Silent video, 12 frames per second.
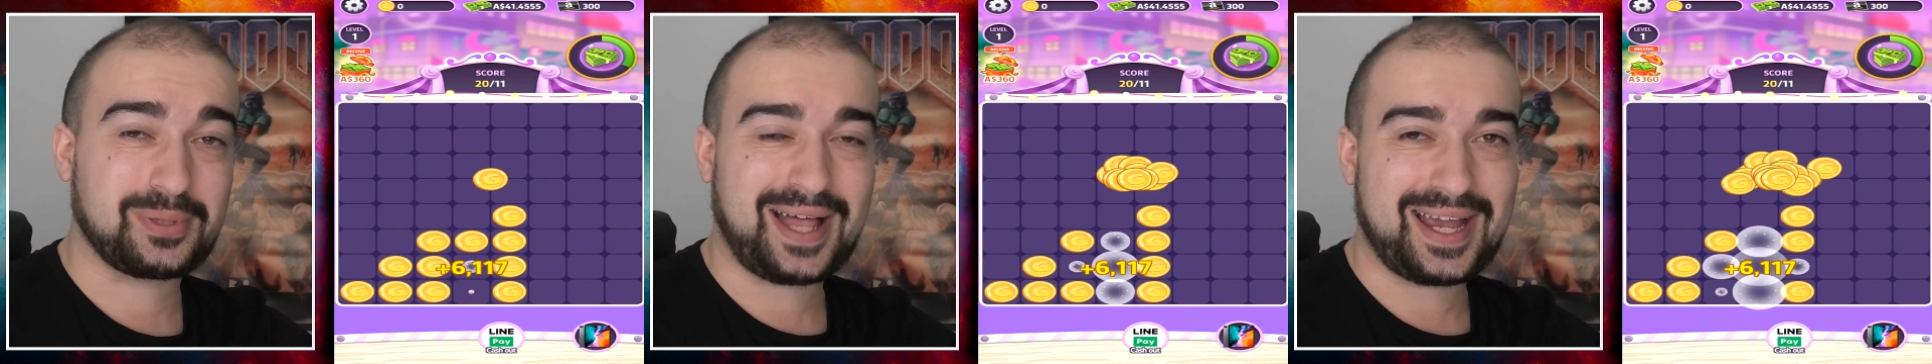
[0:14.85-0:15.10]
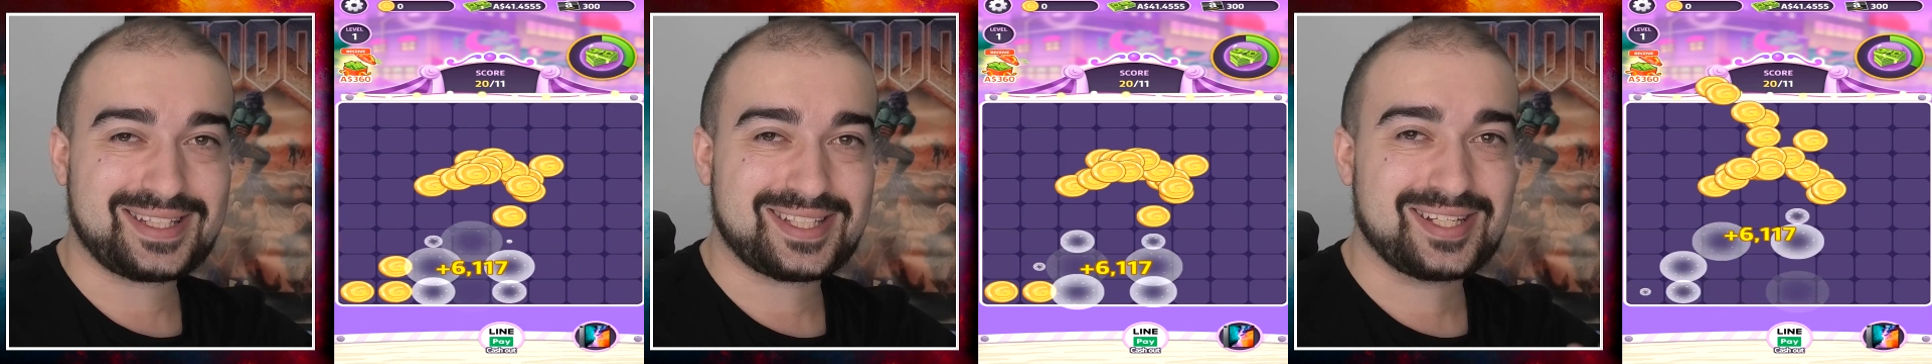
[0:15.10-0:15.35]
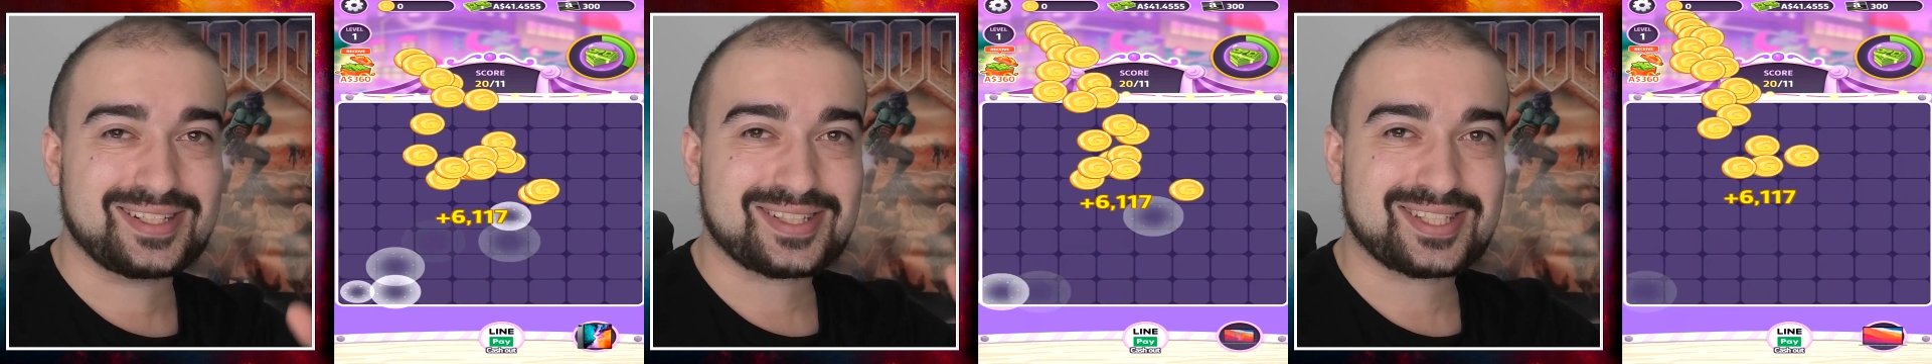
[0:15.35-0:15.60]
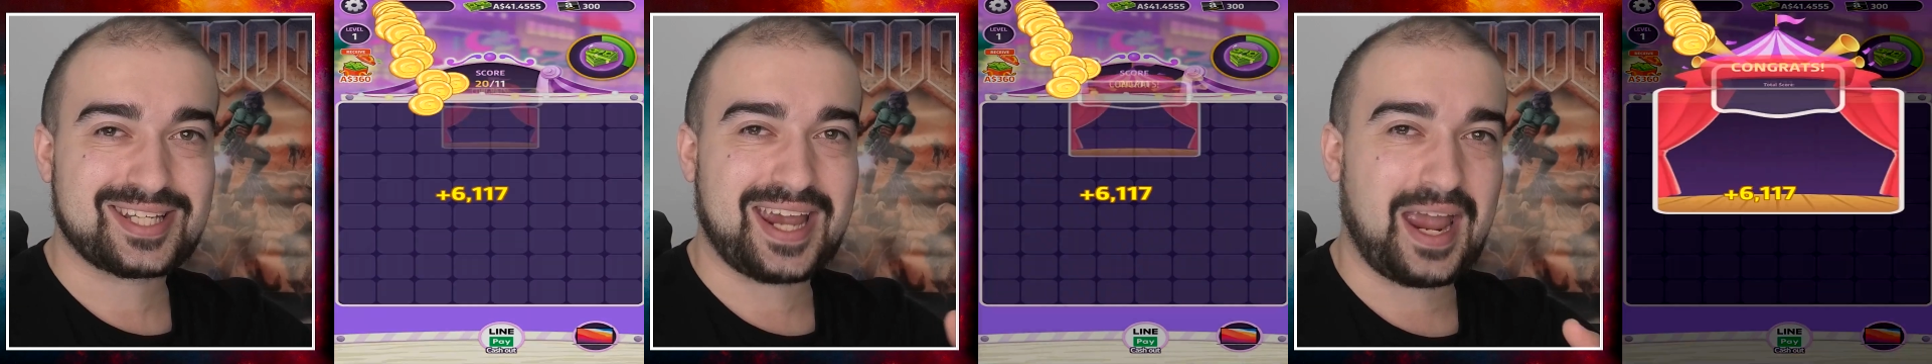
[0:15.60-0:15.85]
blatant
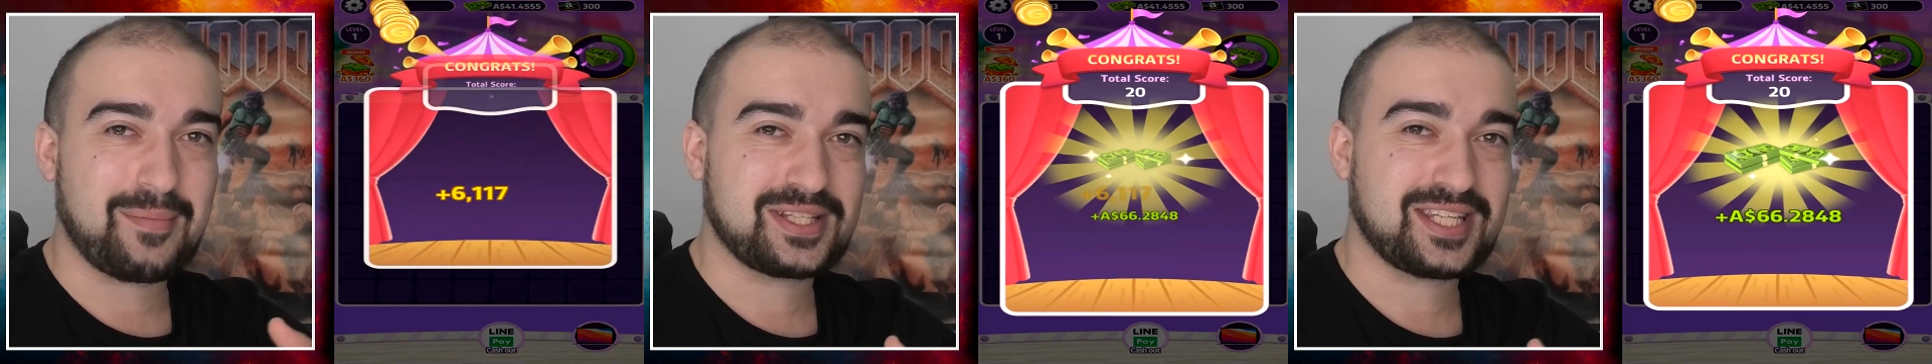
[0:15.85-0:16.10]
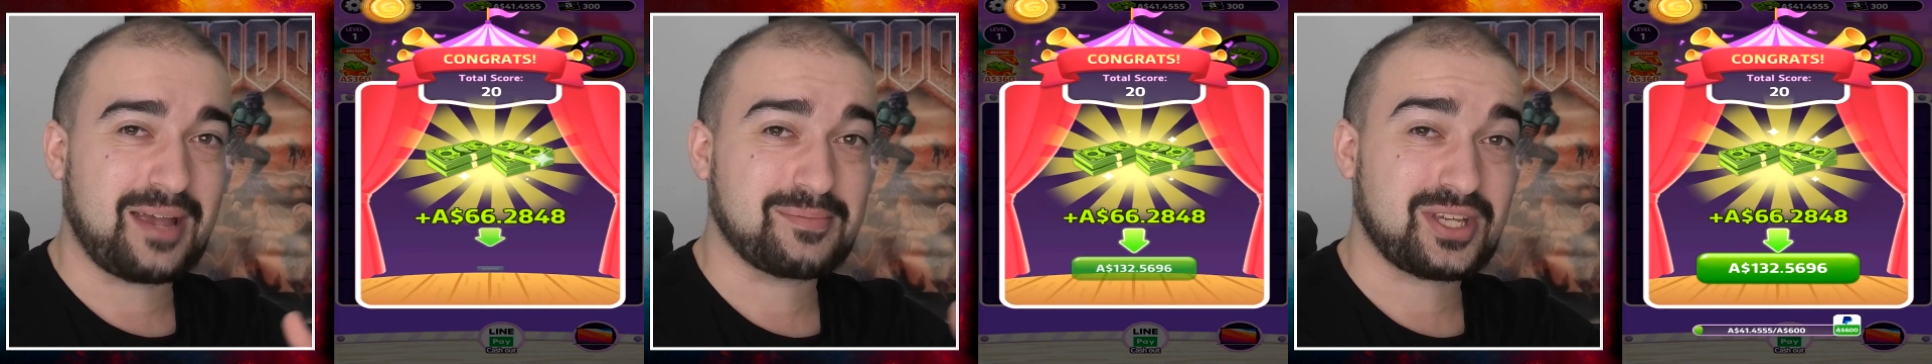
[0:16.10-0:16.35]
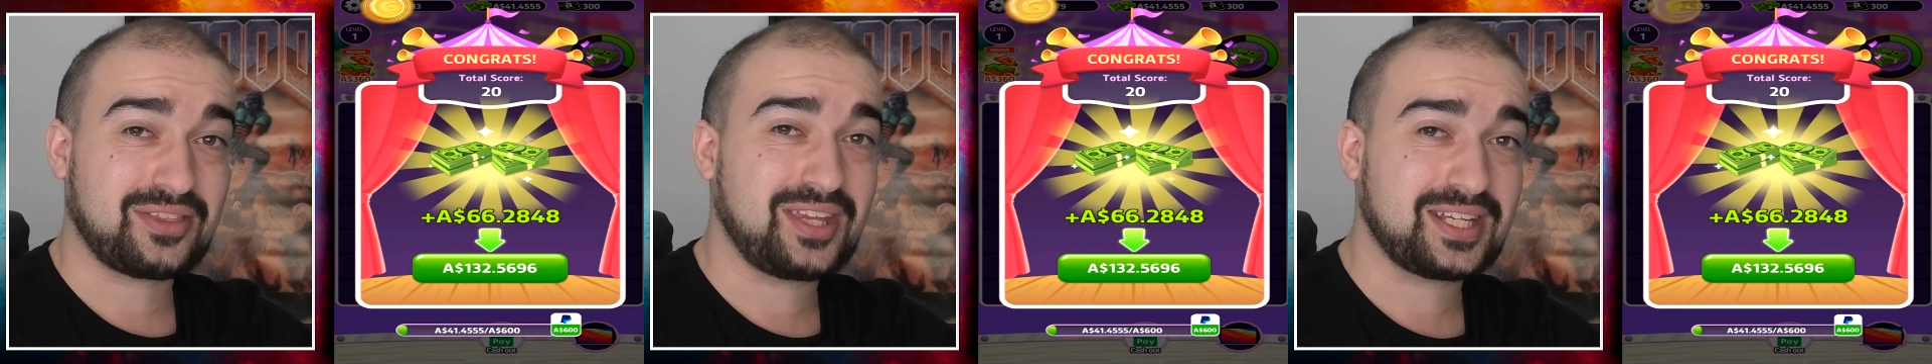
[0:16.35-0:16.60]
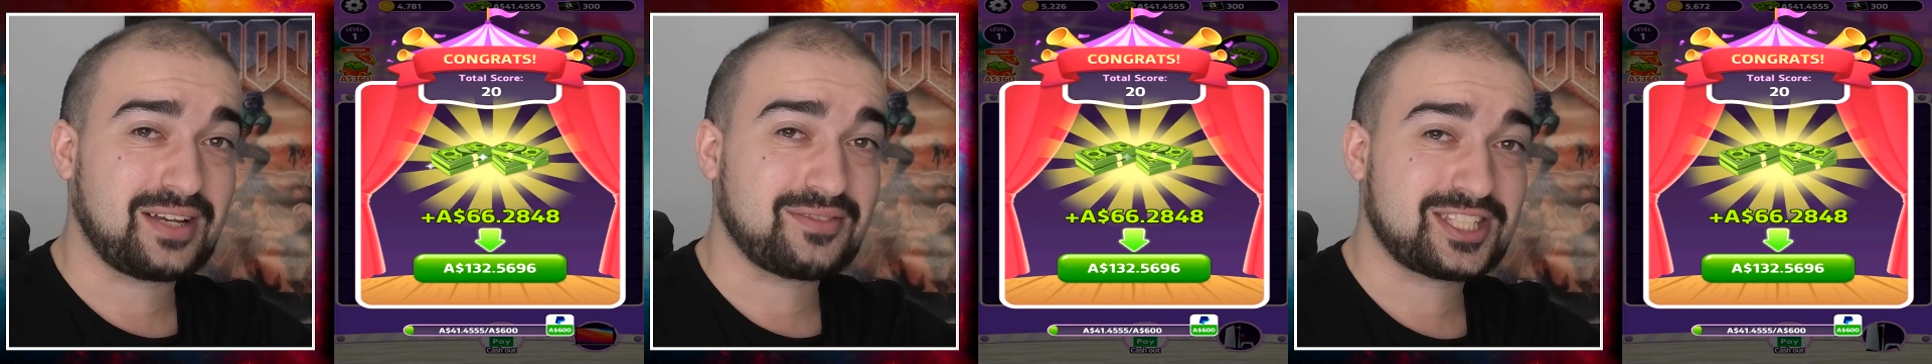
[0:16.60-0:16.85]
scam attempts I
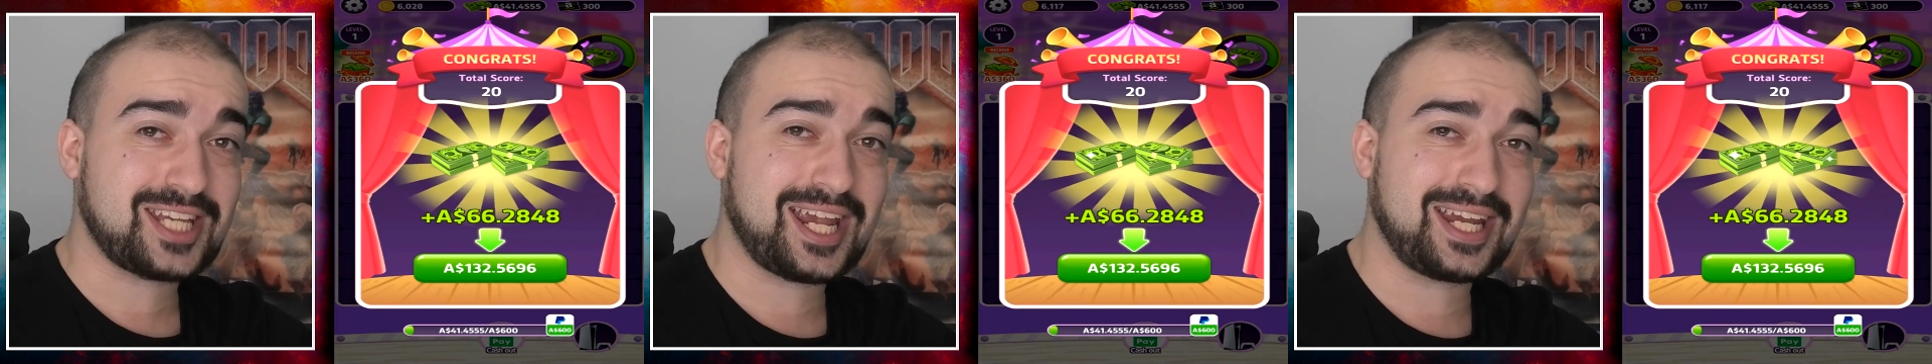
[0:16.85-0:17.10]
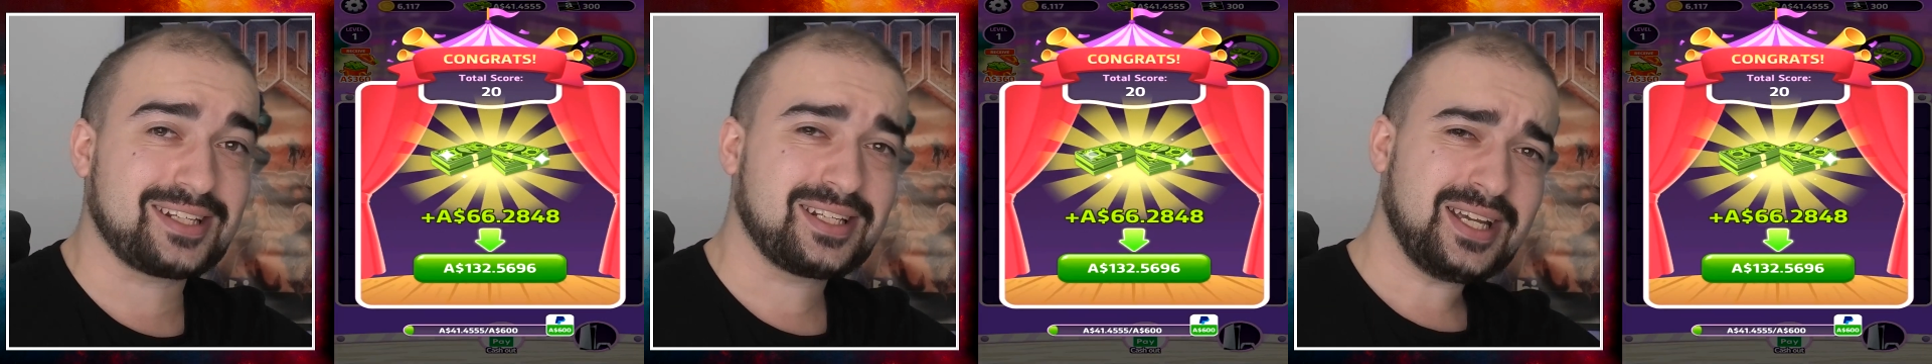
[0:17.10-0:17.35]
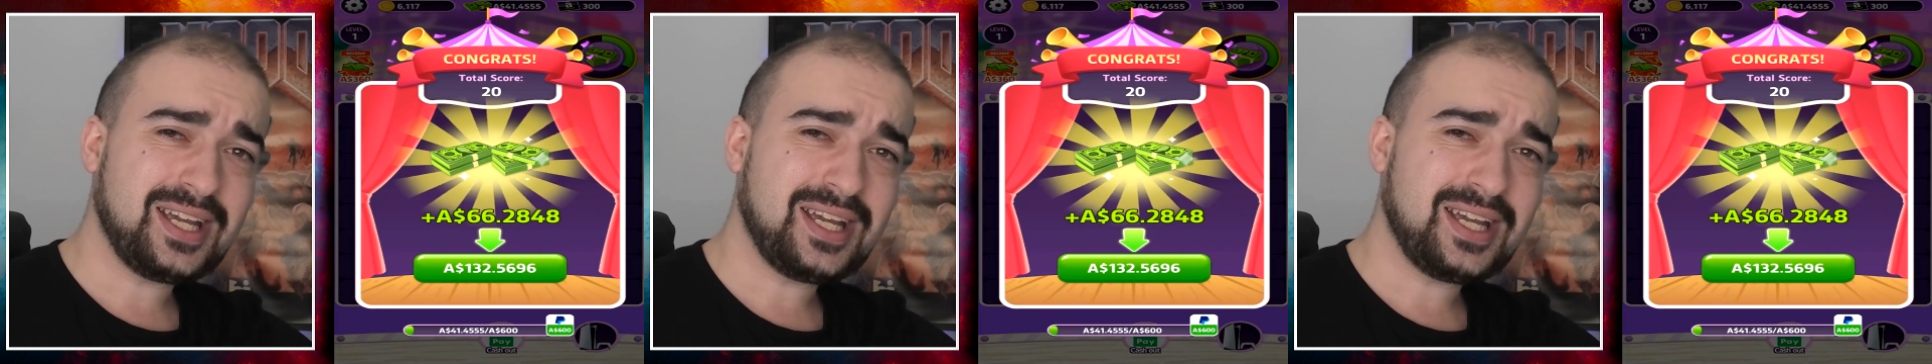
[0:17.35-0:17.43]
think I've seen